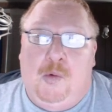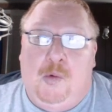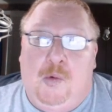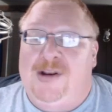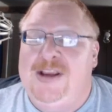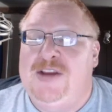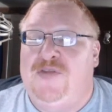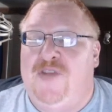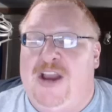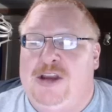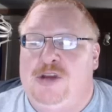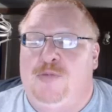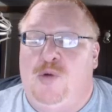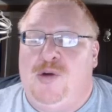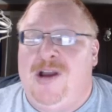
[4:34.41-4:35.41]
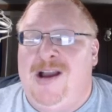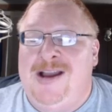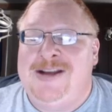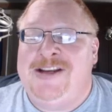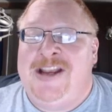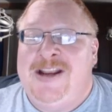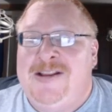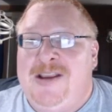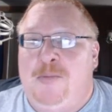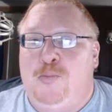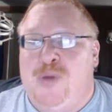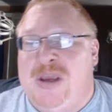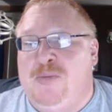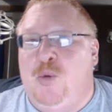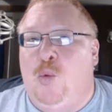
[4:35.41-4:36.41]
or at least valuable content
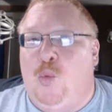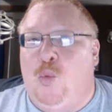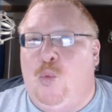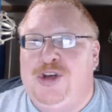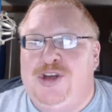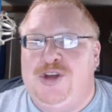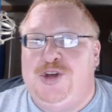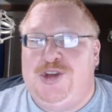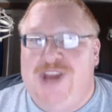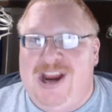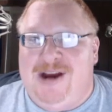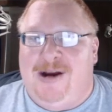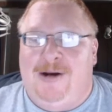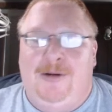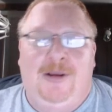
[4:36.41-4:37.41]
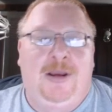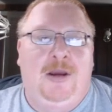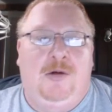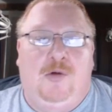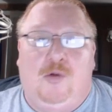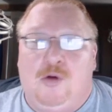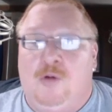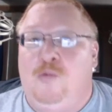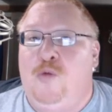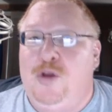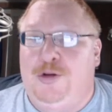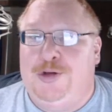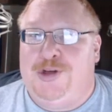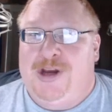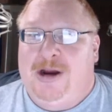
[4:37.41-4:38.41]
that people want to share or
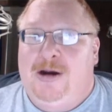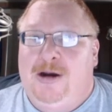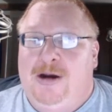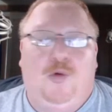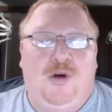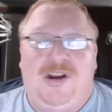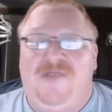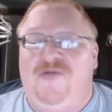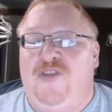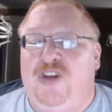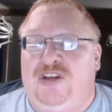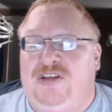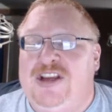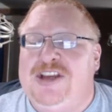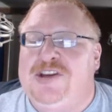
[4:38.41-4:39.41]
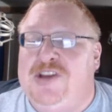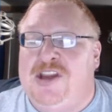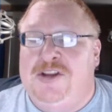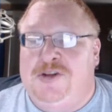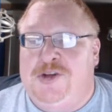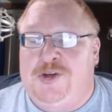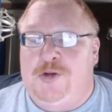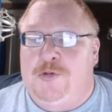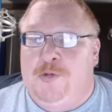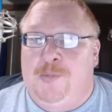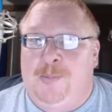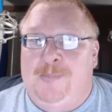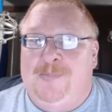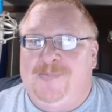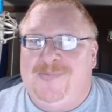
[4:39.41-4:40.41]
will share, or at the very least
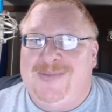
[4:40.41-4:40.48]
consume.